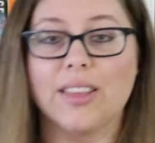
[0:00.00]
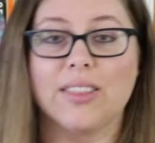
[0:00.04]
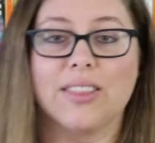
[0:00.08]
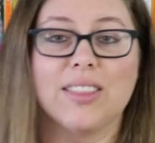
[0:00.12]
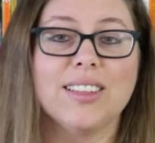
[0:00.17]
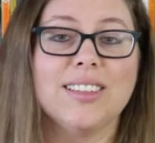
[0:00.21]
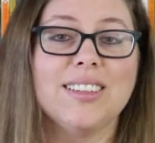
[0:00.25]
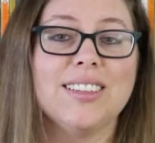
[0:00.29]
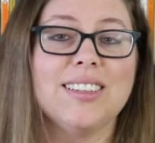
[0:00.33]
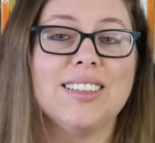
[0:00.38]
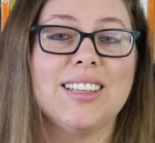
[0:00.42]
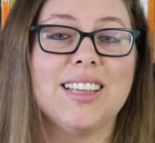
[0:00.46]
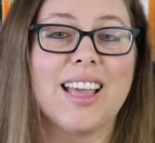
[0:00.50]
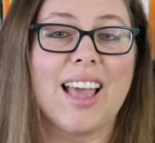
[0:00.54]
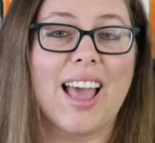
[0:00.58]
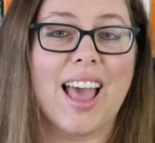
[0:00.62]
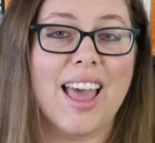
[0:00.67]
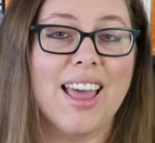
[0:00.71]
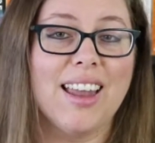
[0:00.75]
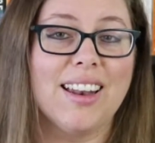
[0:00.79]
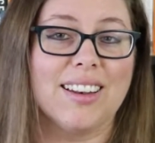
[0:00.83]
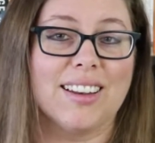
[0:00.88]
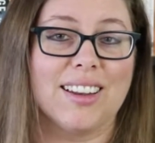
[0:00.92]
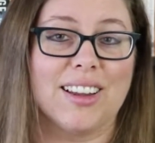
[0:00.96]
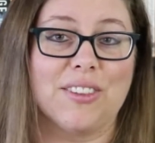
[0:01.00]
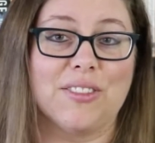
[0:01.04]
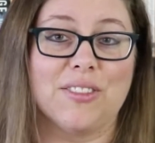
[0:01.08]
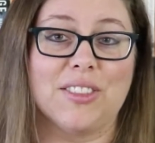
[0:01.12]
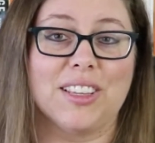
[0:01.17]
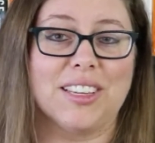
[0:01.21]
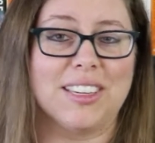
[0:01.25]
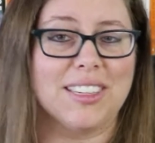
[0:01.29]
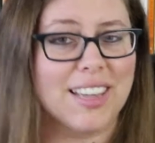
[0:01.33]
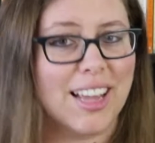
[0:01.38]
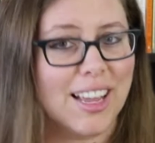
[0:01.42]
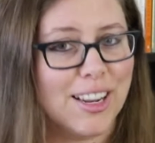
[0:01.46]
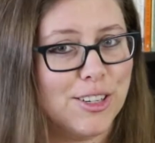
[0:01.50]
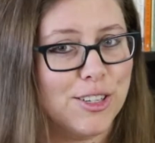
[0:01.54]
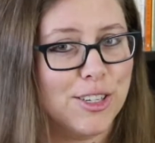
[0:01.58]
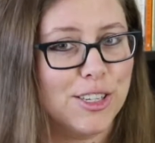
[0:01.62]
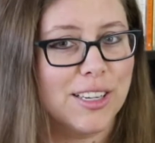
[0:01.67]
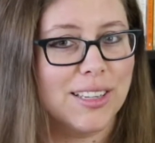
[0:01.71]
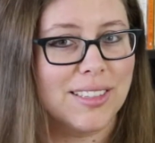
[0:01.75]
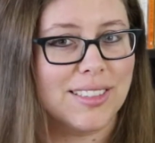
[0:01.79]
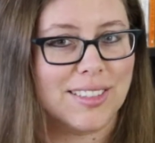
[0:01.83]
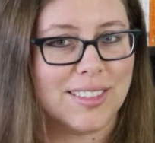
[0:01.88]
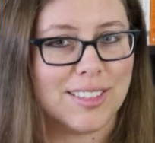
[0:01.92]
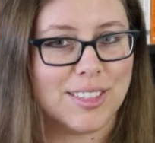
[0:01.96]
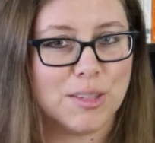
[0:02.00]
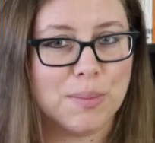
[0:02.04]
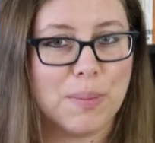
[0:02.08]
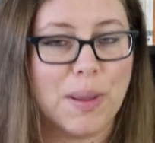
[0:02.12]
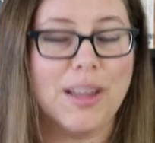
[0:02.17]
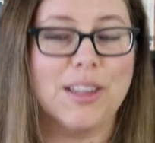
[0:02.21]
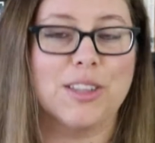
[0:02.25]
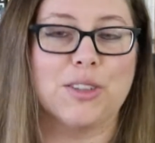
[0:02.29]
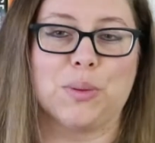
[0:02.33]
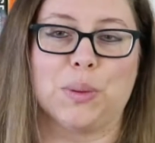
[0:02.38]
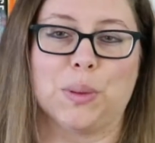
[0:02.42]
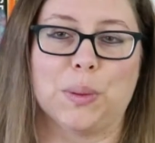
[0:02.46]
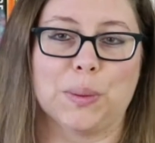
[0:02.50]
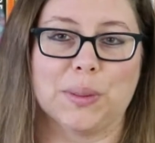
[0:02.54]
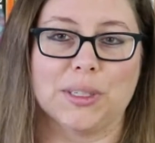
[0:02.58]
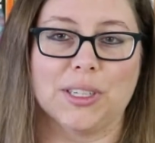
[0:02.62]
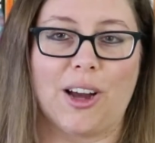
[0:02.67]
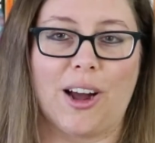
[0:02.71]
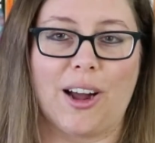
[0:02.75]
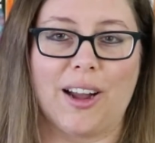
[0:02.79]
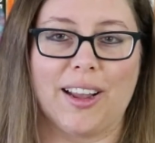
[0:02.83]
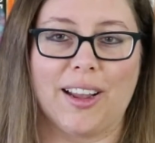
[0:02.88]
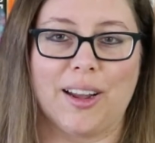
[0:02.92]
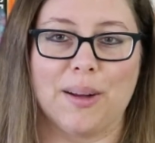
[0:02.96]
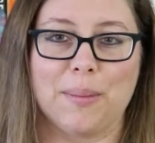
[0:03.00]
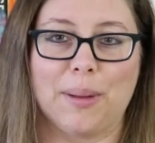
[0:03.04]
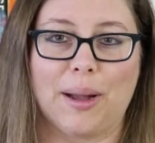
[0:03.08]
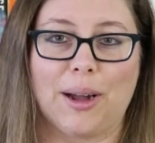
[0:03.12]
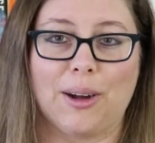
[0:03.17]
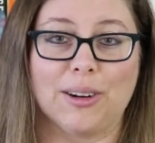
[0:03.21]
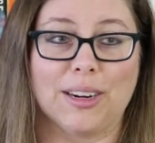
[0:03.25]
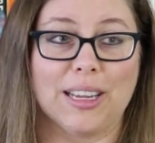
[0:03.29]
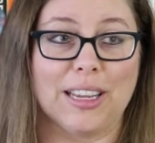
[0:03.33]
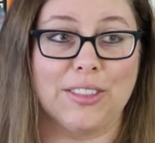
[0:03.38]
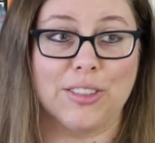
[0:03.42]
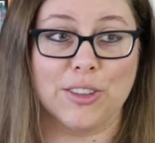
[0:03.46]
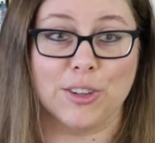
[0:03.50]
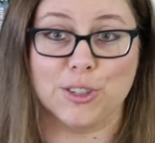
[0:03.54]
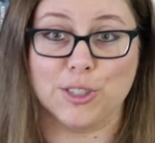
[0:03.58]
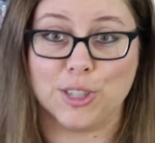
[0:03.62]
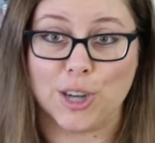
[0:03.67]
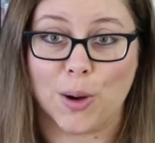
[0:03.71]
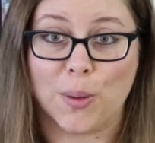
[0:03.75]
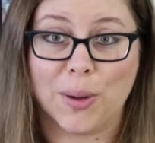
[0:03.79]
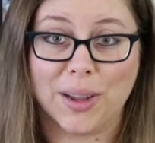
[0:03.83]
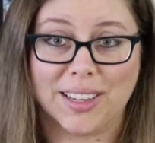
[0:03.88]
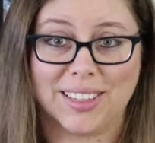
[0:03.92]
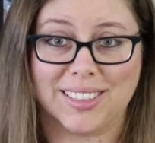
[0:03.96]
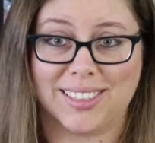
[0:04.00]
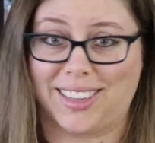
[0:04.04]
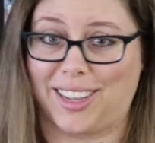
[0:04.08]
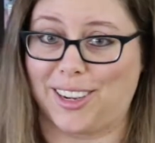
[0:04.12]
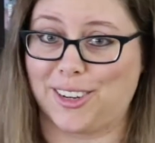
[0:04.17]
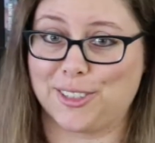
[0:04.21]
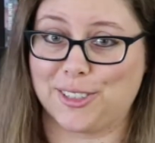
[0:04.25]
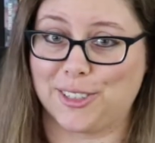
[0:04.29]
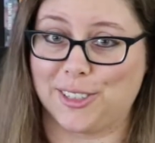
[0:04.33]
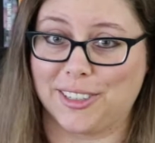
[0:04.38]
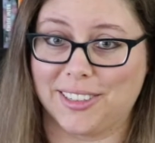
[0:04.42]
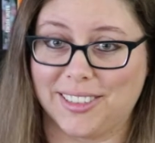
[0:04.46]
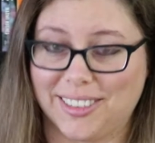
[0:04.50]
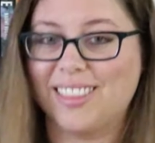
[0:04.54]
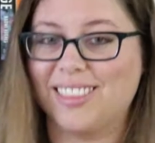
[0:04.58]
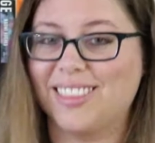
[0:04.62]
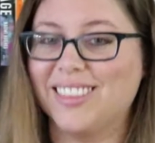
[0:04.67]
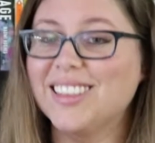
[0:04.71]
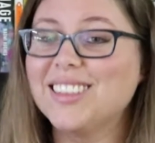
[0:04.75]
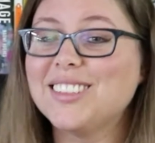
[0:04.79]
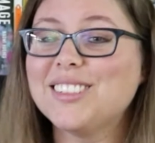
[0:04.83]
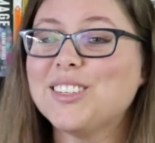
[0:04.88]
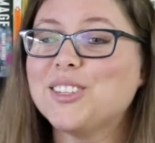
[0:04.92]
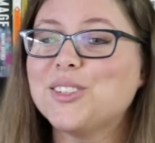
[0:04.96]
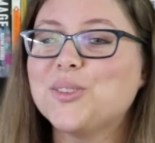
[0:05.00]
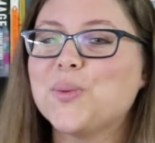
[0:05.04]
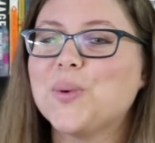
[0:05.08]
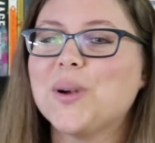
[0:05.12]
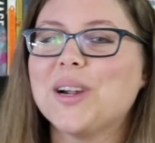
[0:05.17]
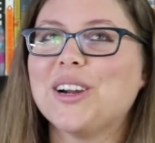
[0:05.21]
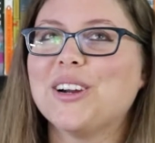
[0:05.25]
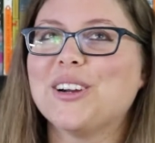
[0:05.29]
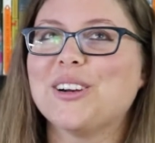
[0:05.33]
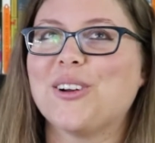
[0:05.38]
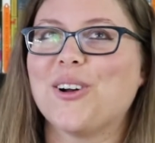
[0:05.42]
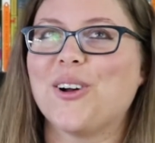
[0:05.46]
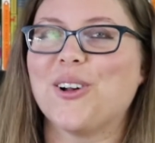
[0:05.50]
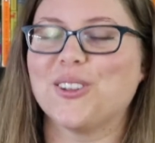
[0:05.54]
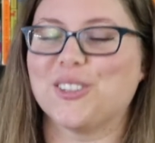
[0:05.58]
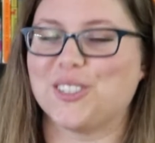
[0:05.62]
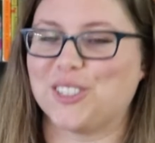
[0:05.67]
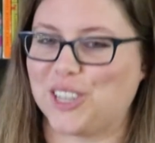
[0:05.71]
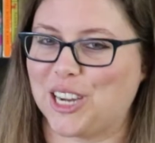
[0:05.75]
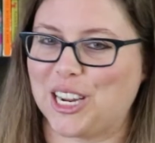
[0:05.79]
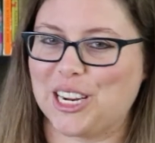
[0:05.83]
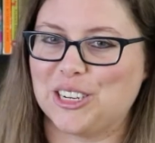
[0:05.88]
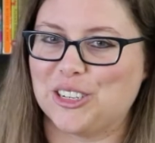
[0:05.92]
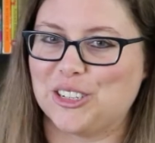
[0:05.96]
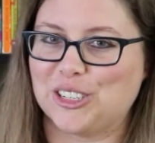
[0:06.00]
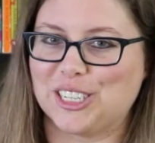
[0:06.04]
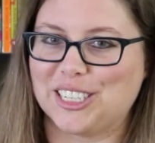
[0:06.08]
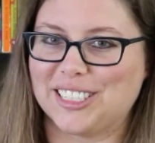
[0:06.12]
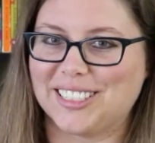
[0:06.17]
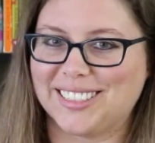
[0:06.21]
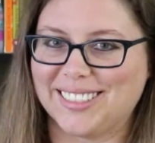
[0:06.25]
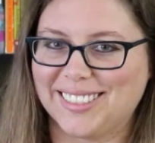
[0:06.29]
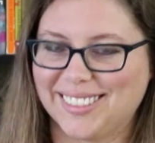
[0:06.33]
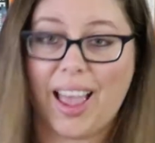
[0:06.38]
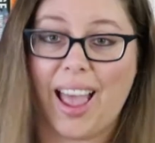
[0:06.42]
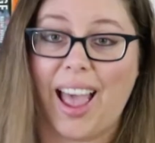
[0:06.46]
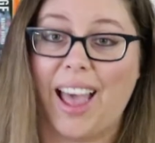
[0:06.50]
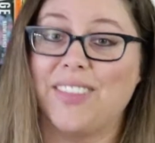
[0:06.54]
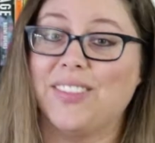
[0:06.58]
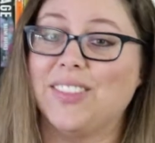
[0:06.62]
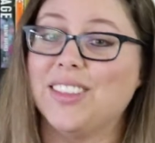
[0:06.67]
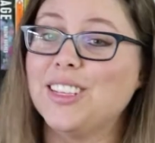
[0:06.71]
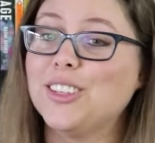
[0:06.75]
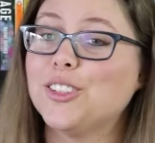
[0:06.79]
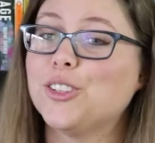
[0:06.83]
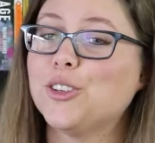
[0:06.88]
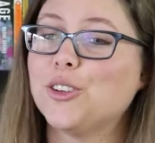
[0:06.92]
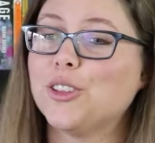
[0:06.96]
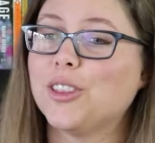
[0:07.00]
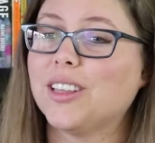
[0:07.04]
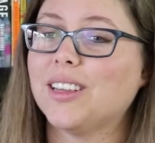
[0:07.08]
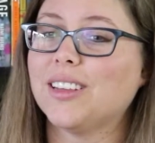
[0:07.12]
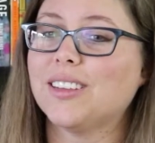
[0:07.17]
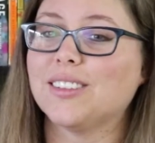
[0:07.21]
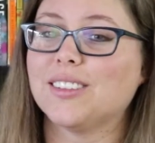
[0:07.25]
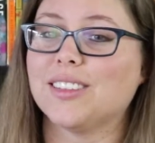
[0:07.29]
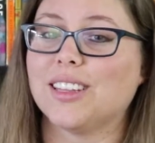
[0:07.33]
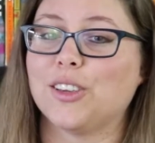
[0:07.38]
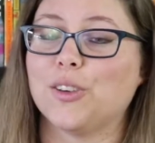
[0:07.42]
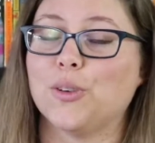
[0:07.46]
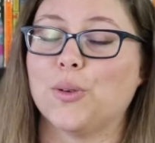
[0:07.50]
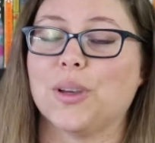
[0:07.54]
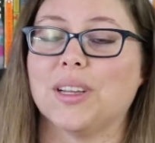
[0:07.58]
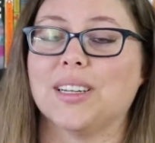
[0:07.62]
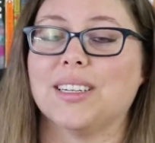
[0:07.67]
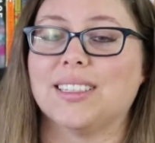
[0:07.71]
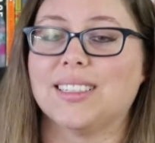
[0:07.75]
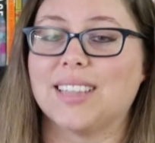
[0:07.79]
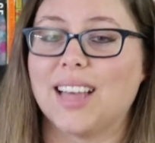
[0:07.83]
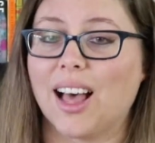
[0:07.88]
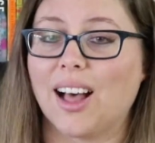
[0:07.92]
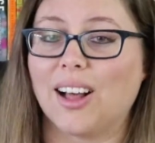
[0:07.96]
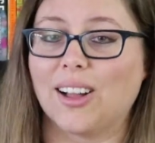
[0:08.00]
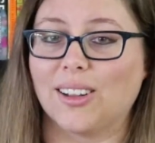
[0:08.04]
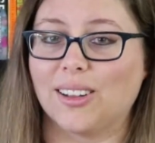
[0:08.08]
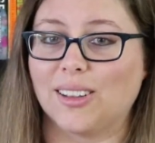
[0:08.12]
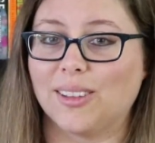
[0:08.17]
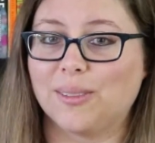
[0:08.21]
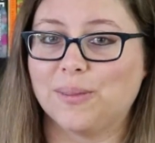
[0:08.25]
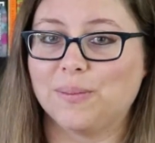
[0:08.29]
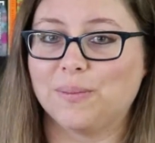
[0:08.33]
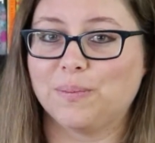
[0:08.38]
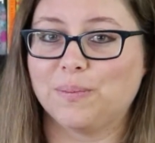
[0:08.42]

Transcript: This is the end of the tension and suspense we were talking about in the showing section. This is where it all changes. And these are things that you can tell.